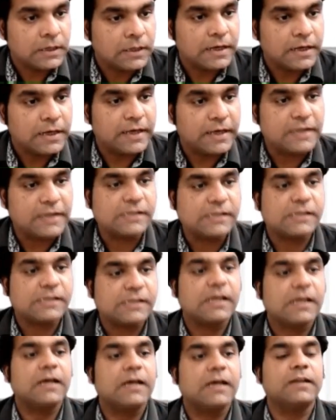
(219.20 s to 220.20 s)
is
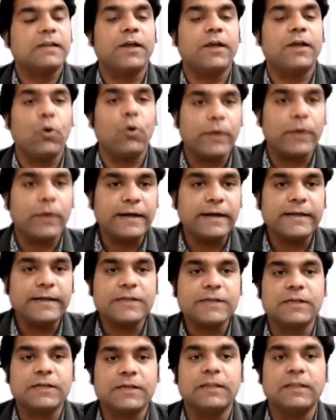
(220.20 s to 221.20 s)
the
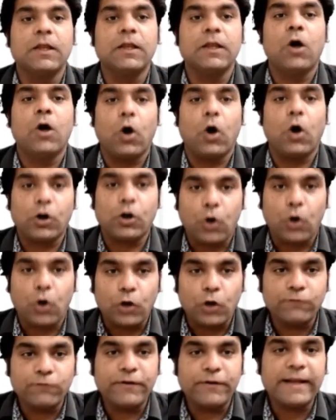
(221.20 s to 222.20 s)
orientation or
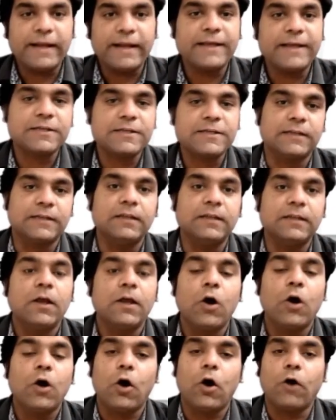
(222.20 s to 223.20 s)
configuration
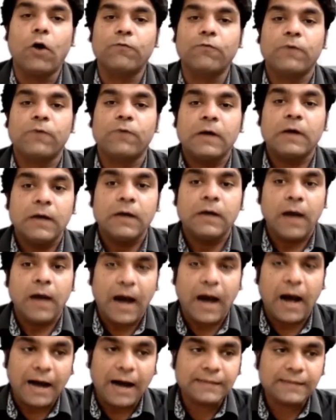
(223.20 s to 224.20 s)
of
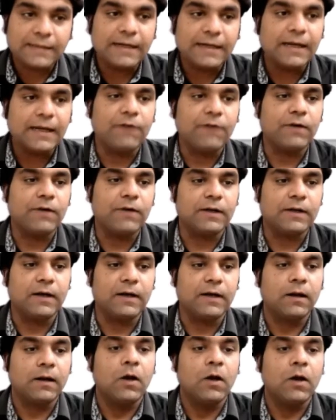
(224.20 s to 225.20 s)
Hartnell governor
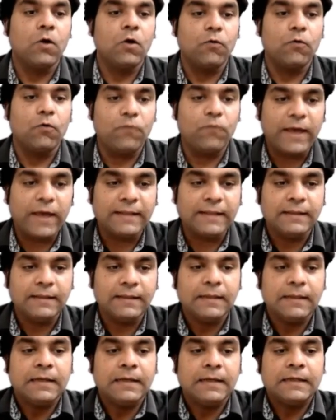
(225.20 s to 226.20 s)
when
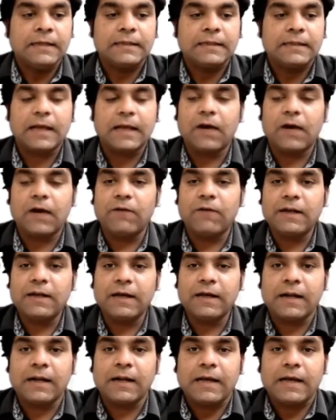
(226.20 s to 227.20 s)
the
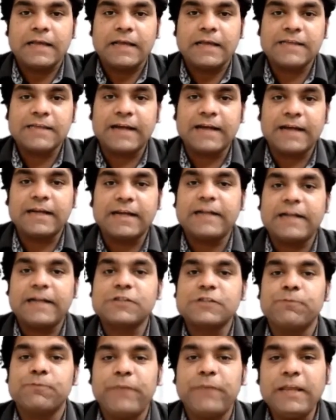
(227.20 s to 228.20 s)
governor is at its
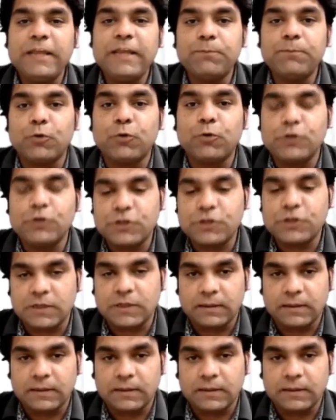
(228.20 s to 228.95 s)
mean position.